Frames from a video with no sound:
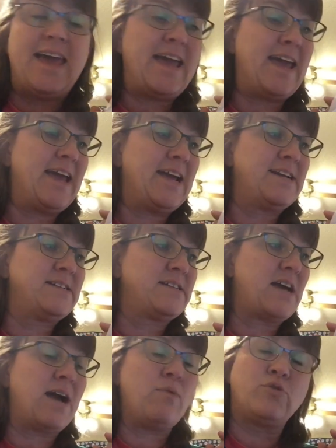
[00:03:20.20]

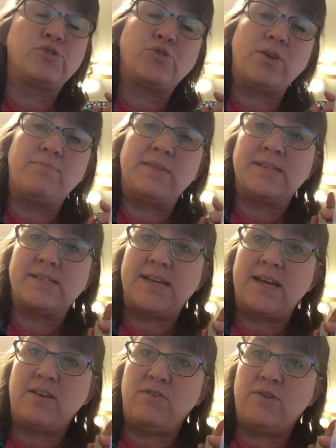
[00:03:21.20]
And I will trim this
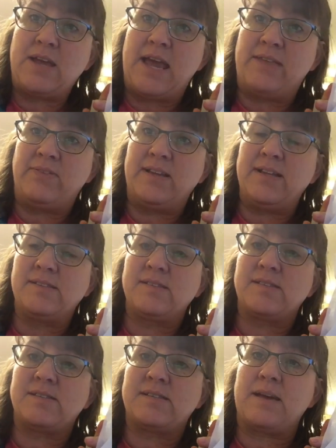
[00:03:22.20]
down. And then
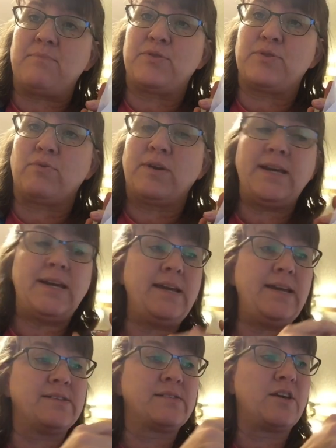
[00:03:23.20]
step
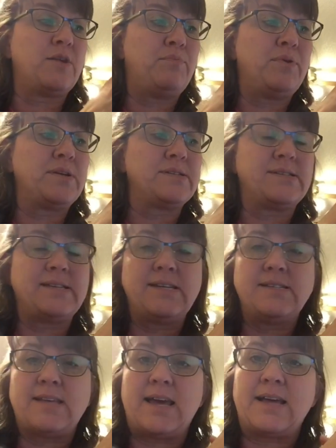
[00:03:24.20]
3 is going to put a
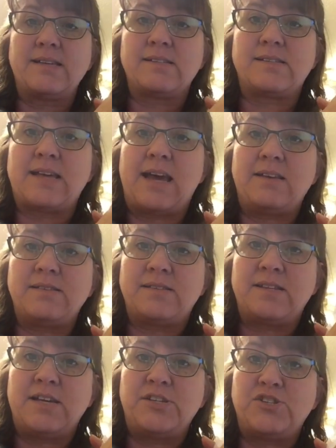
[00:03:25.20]
zigzag
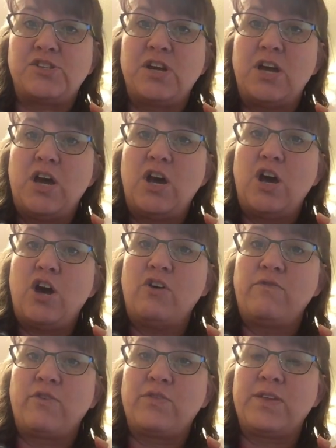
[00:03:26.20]
stitch
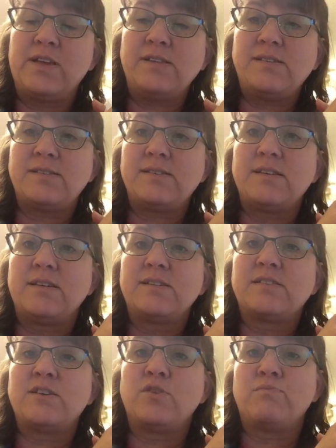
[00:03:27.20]
over this
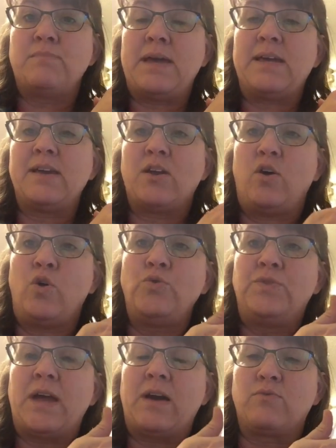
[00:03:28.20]
to make it
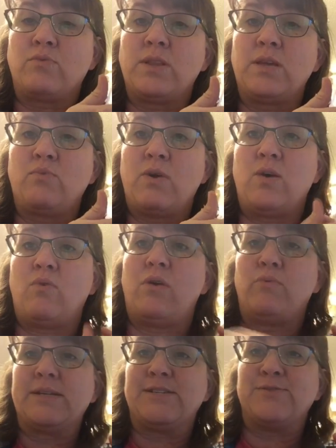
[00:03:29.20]
hold down really well
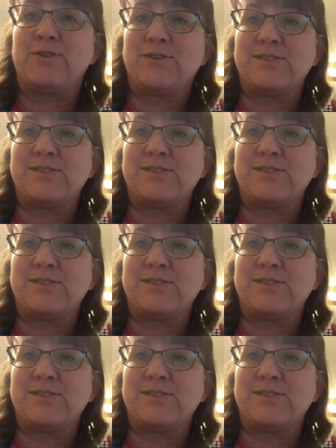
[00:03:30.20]
while we do our